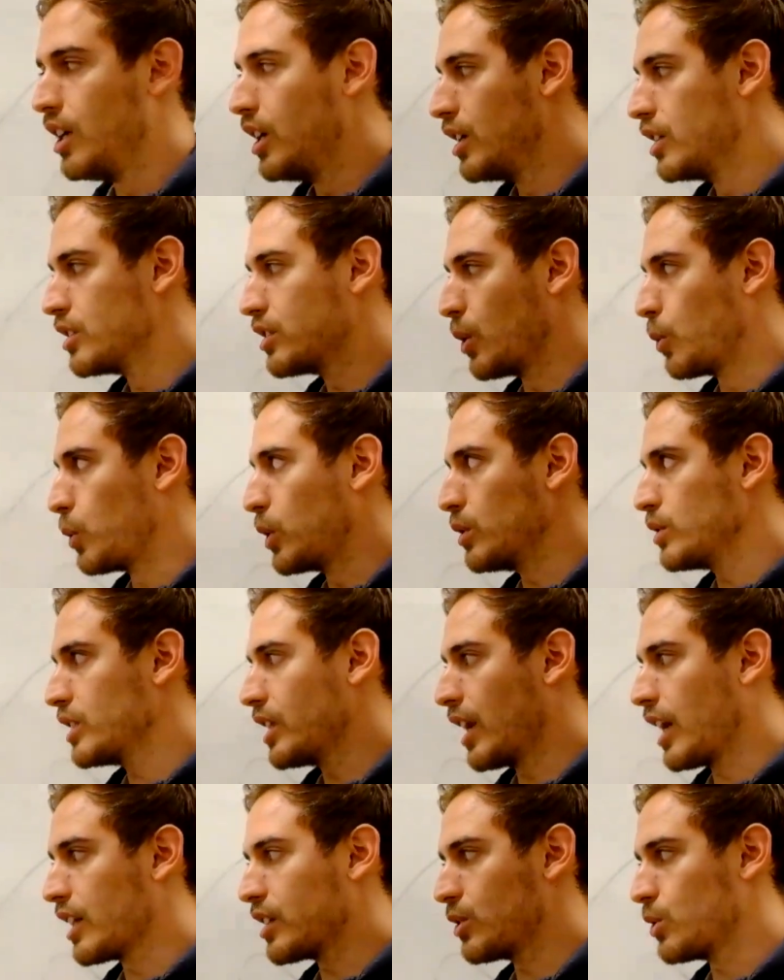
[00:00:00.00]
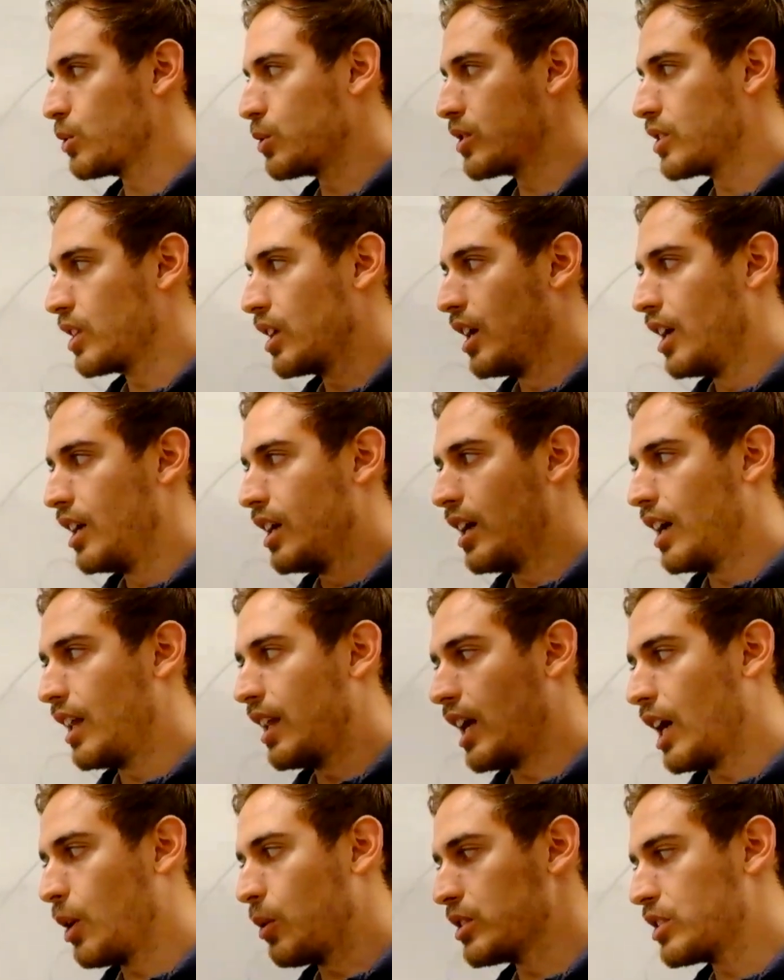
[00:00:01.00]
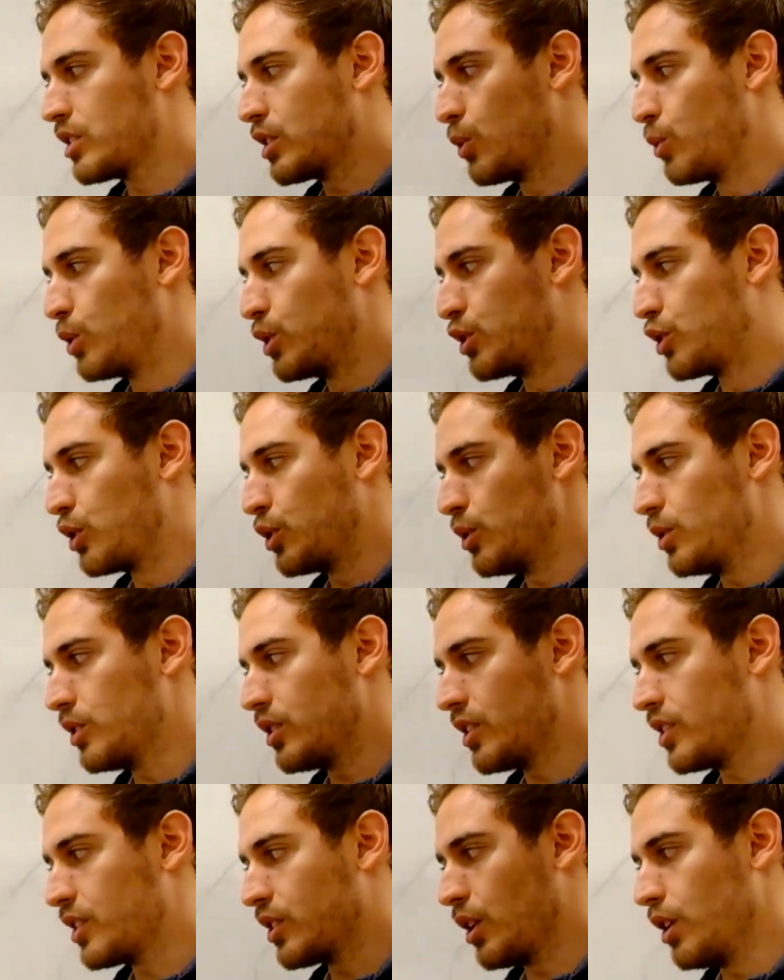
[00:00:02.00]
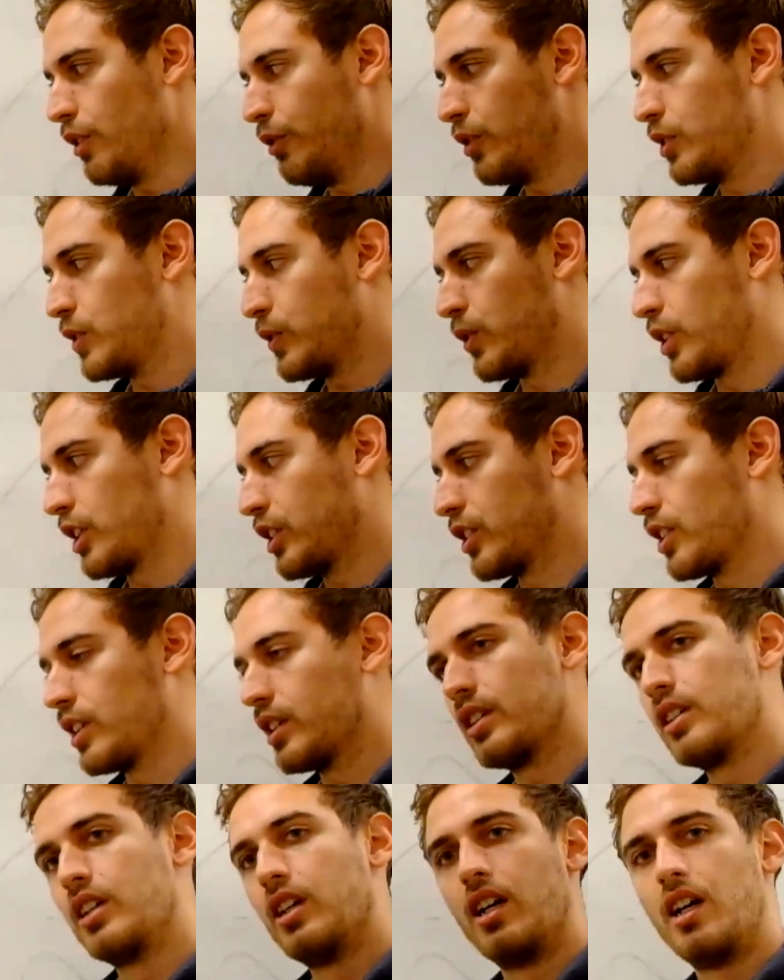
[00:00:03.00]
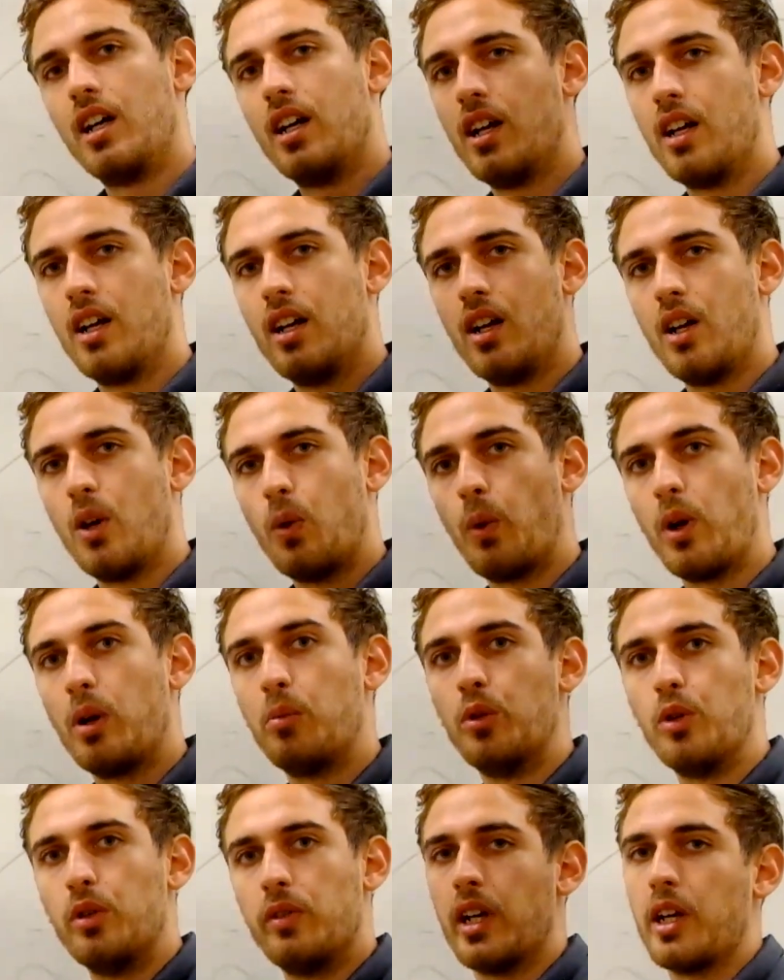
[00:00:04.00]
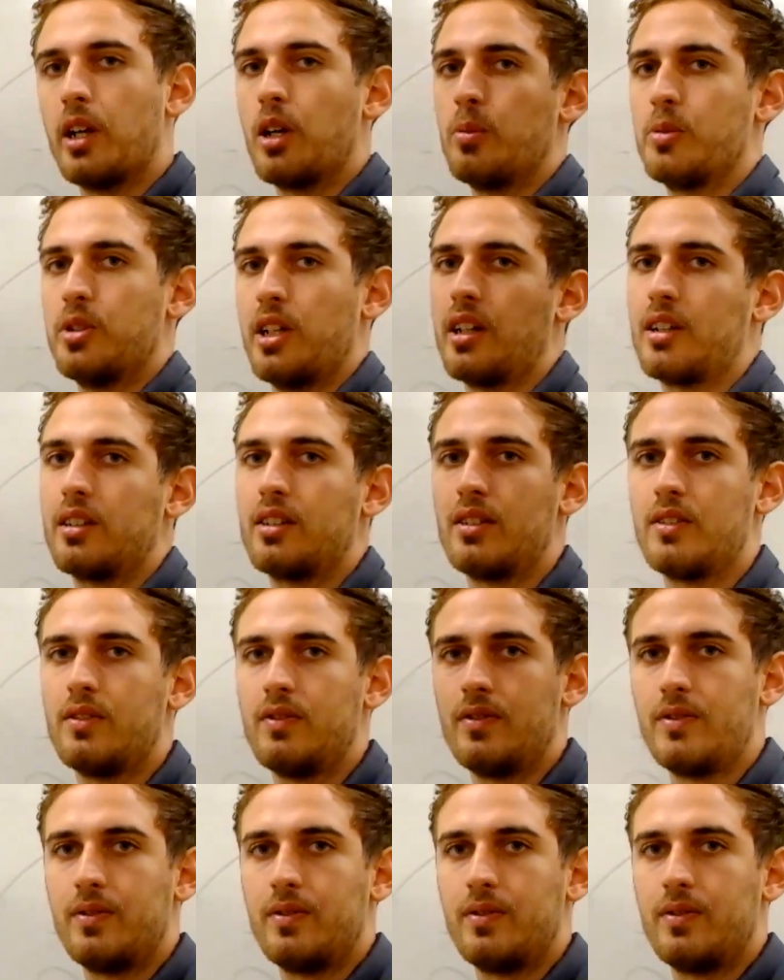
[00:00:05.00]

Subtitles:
So wheels and axles allow us to reduce the surface friction when moving an object.